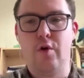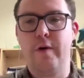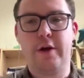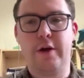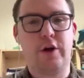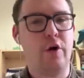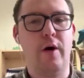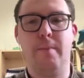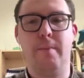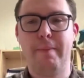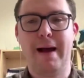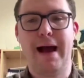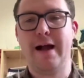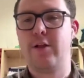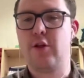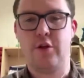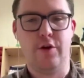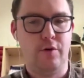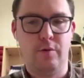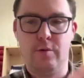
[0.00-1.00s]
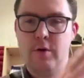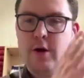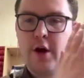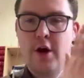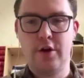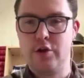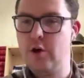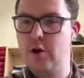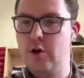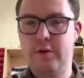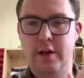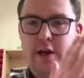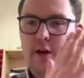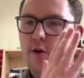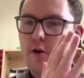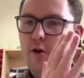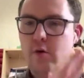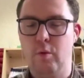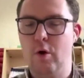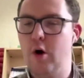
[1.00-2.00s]
story going back to New
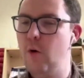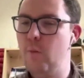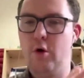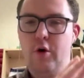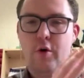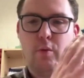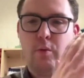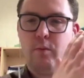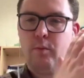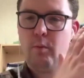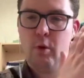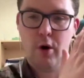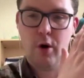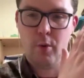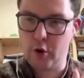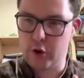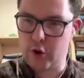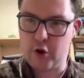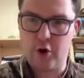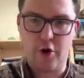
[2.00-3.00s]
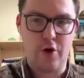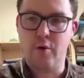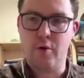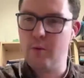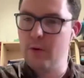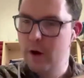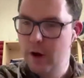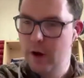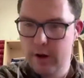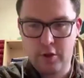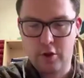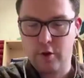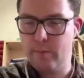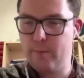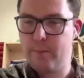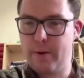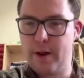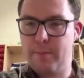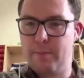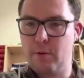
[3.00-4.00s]
Deal, World War II.
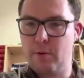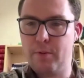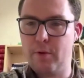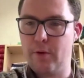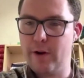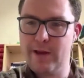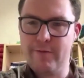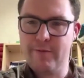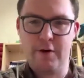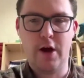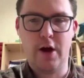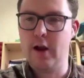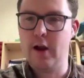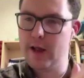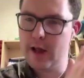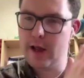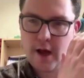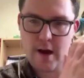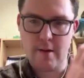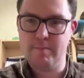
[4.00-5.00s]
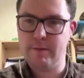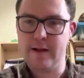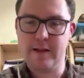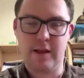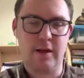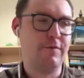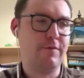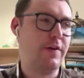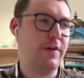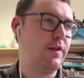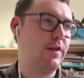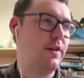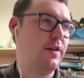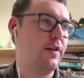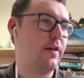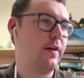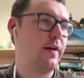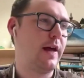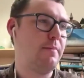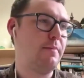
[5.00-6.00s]
Some people put it even earlier,
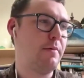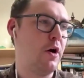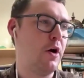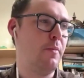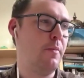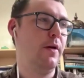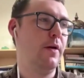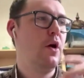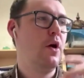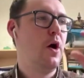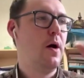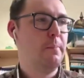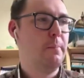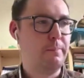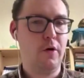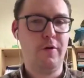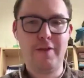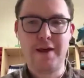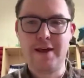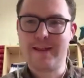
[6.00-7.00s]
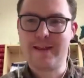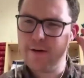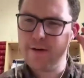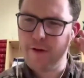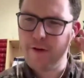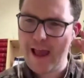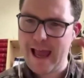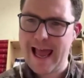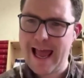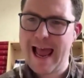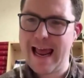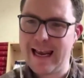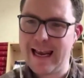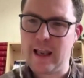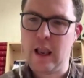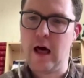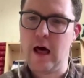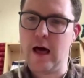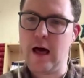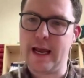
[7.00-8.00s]
1950s is a key moment. But these kind of
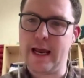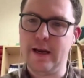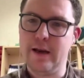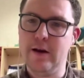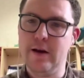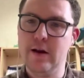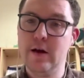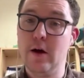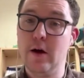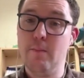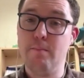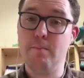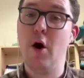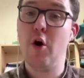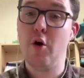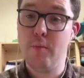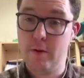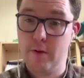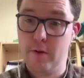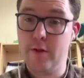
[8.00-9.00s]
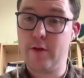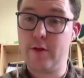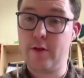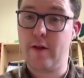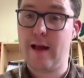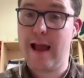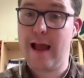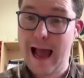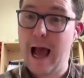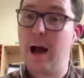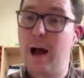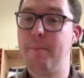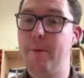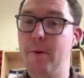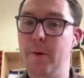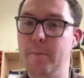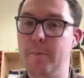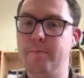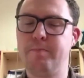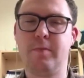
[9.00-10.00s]
headline moments
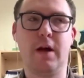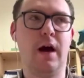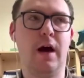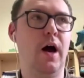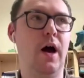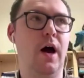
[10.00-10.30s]
happen